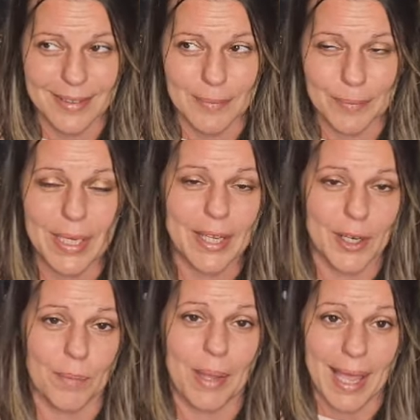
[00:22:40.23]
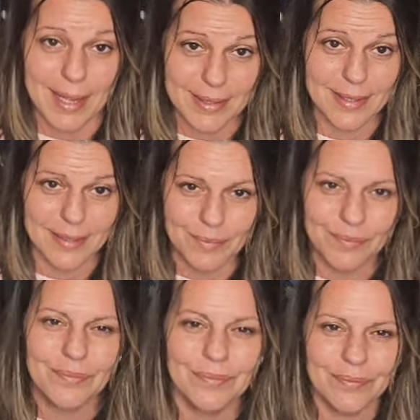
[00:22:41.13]
beginner pet
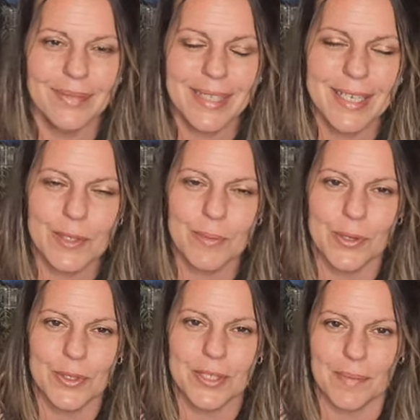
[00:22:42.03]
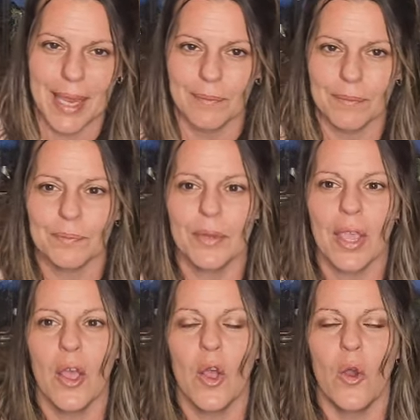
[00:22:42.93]
is supposed to mean.
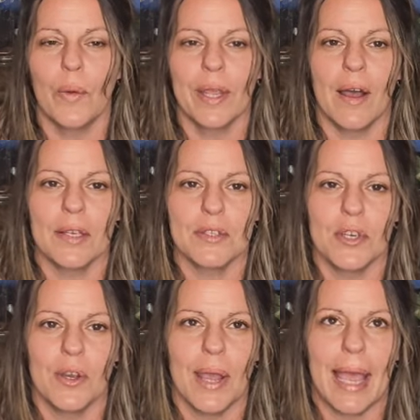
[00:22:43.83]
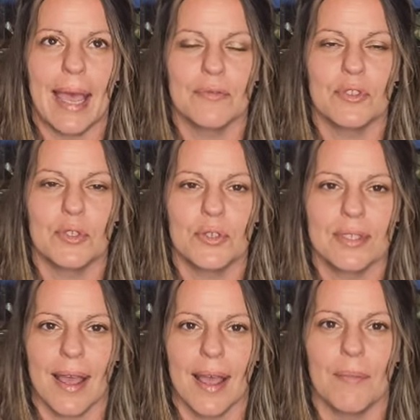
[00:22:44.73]
We also have to
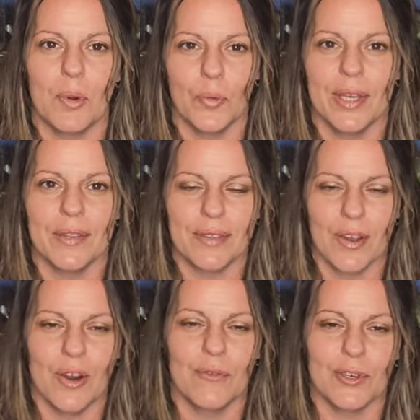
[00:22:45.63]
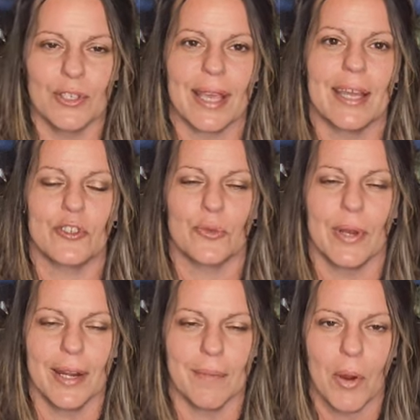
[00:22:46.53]
stop with
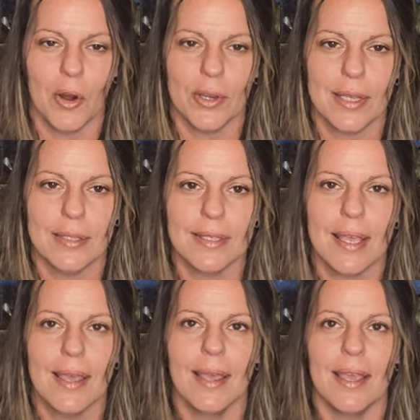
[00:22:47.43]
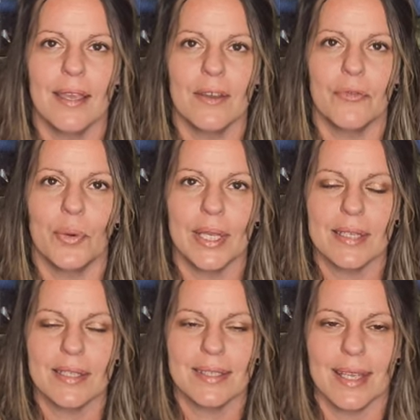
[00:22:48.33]
oversaturating markets. If we
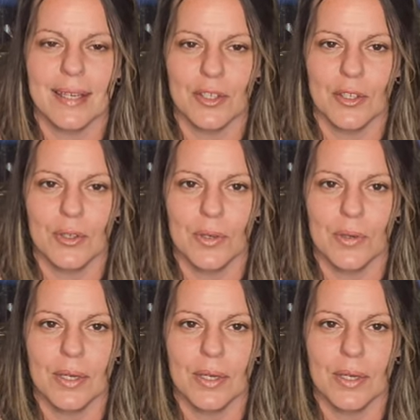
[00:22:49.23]
continue,